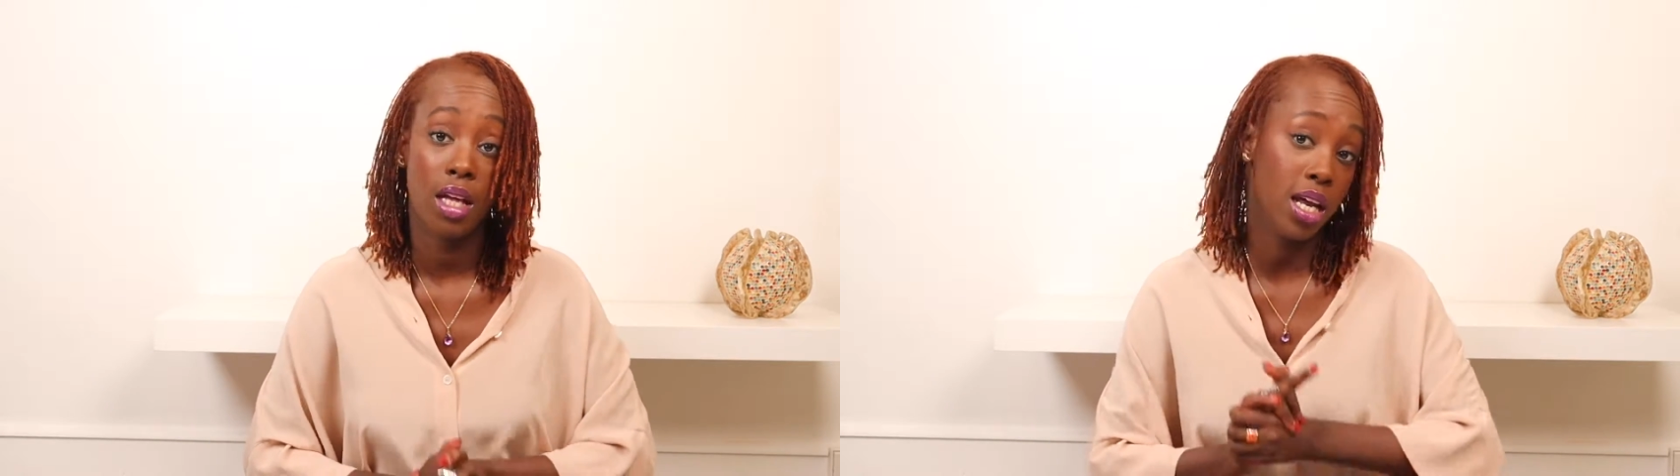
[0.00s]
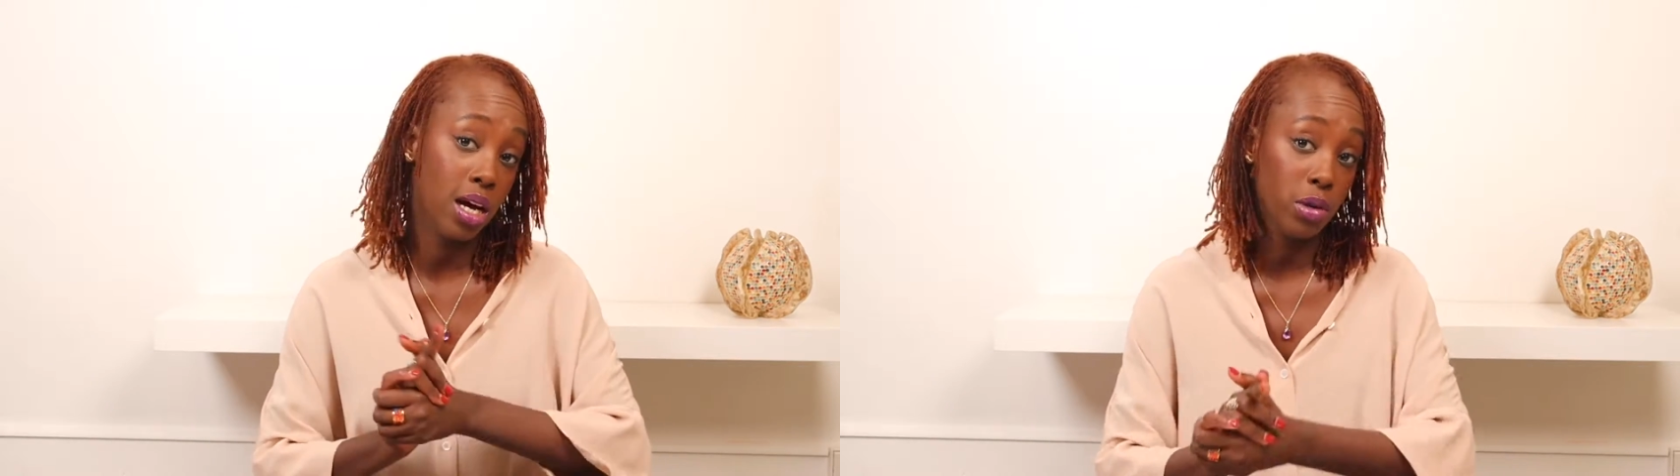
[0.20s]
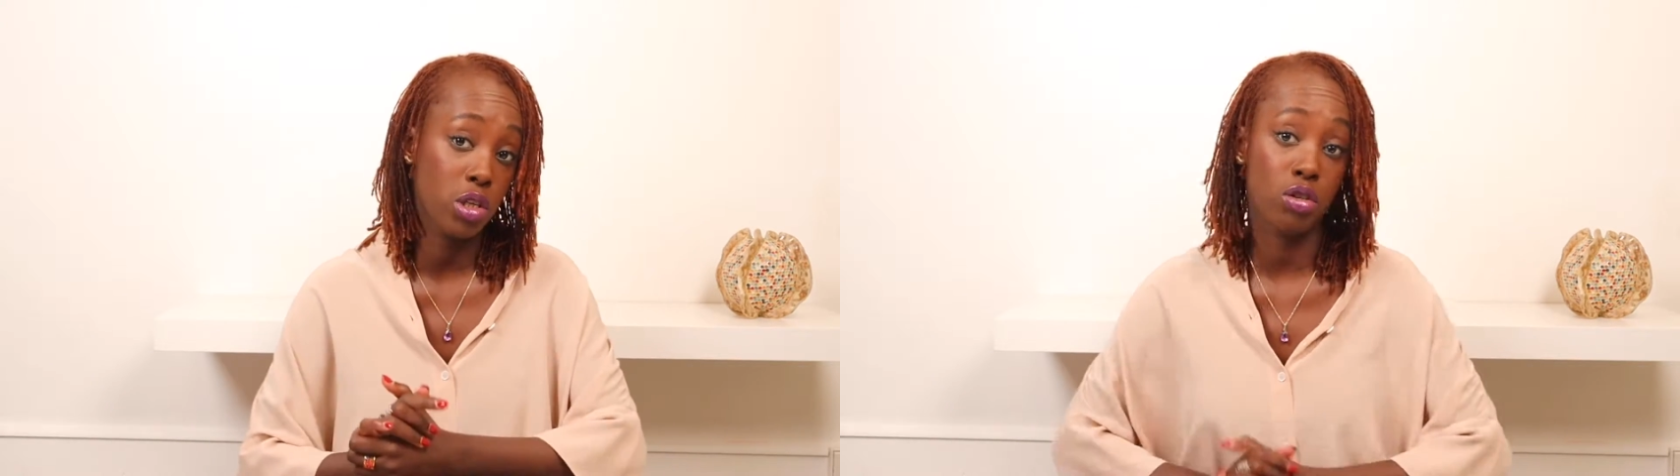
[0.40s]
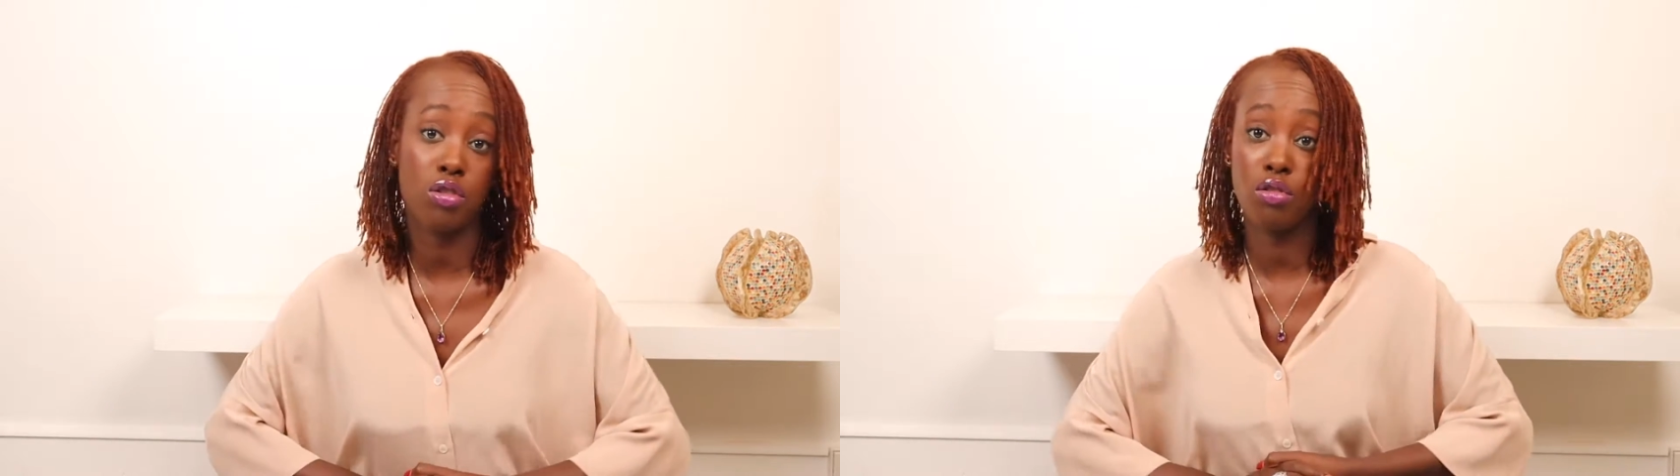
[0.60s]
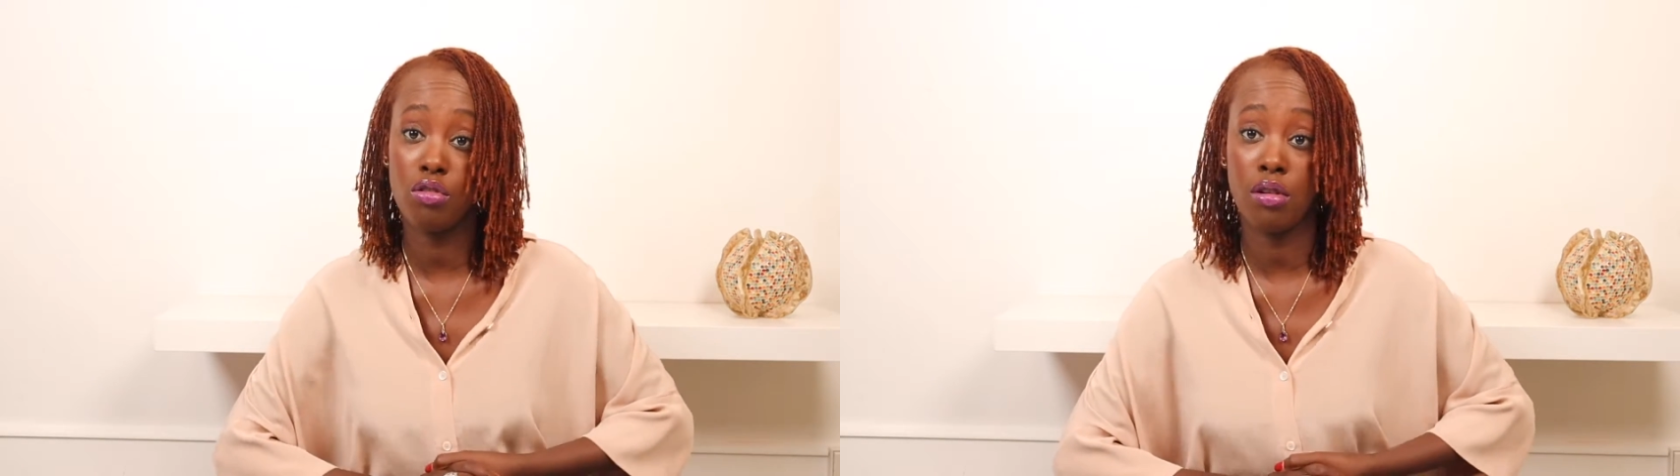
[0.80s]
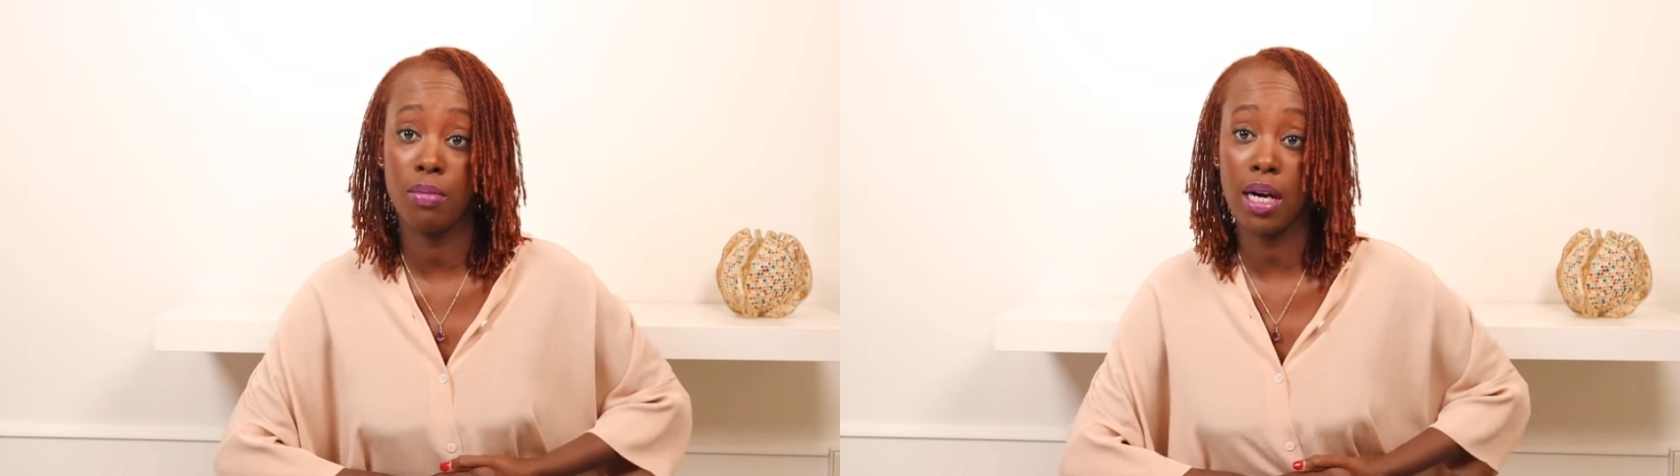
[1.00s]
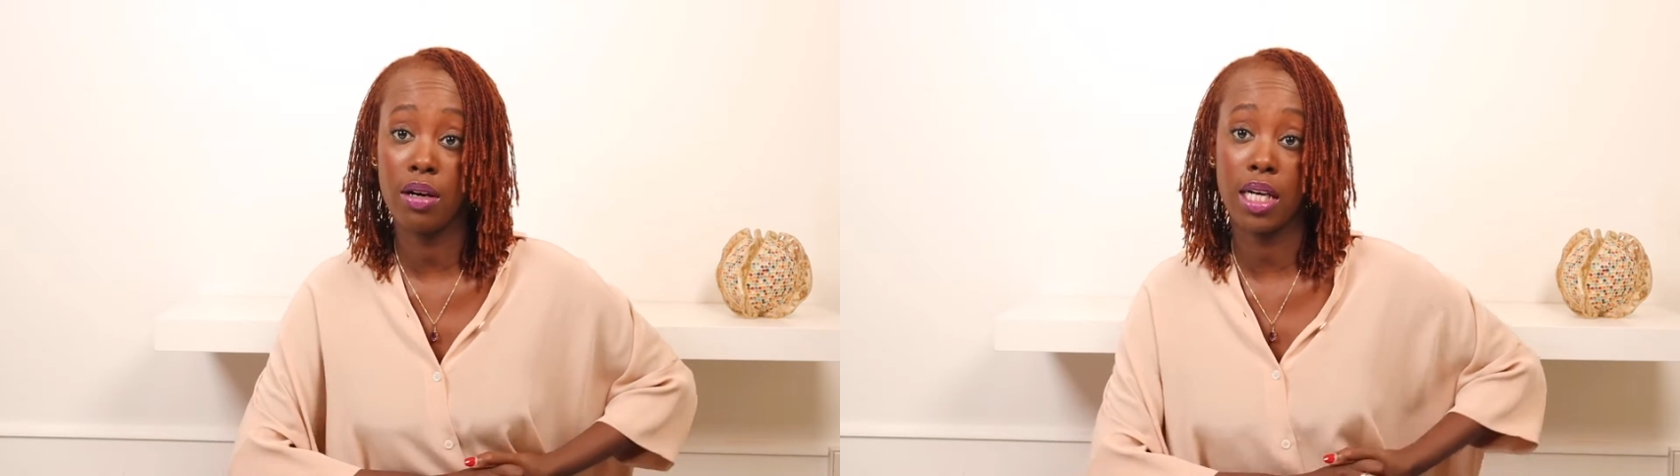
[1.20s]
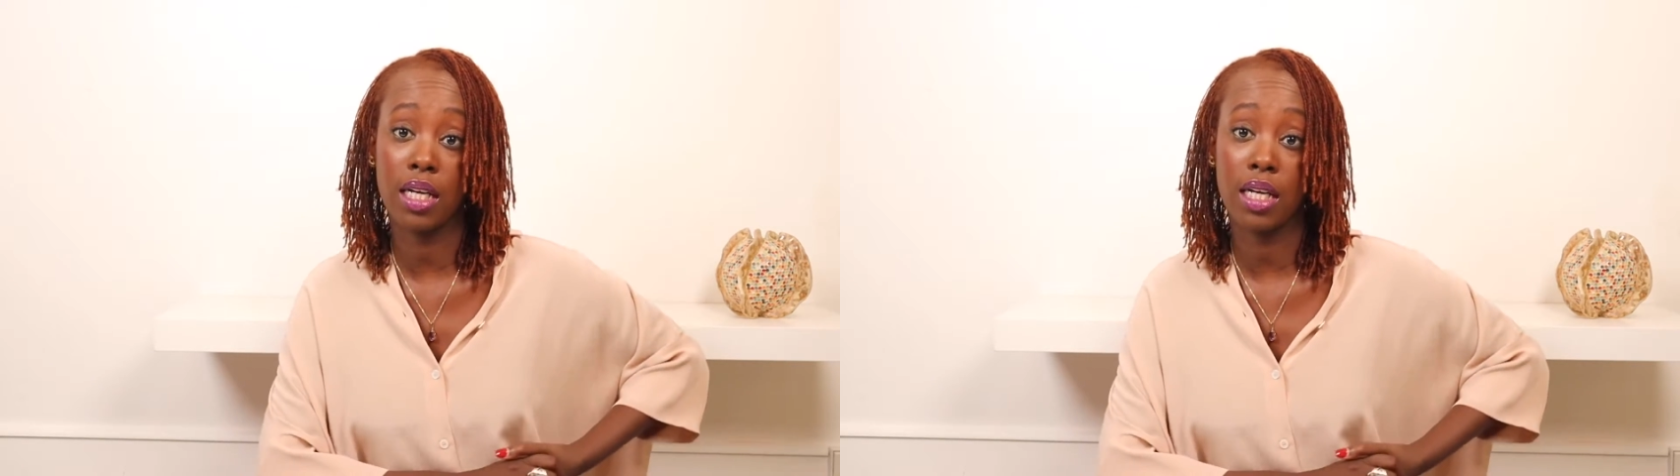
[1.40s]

and I will talk to you about